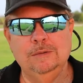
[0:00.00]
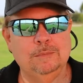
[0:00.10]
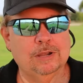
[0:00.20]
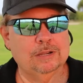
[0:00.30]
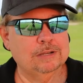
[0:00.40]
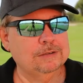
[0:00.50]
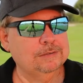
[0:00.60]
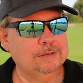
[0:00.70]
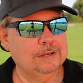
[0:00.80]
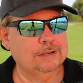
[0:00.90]
But
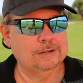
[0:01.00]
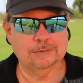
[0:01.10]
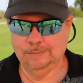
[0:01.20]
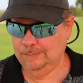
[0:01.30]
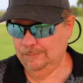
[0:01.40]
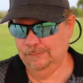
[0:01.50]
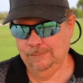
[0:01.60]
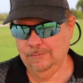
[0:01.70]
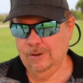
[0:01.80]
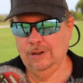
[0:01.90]
I
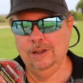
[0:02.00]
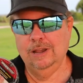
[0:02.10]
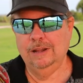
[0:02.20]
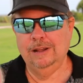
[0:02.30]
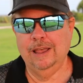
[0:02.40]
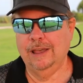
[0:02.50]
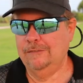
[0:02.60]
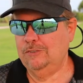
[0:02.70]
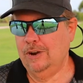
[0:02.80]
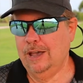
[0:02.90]

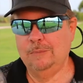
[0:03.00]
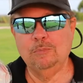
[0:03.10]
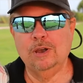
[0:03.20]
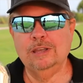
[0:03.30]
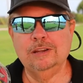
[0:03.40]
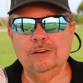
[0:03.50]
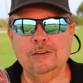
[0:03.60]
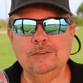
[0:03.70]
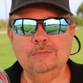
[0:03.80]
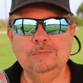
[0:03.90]
have tried braided
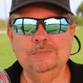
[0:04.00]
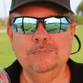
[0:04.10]
on them,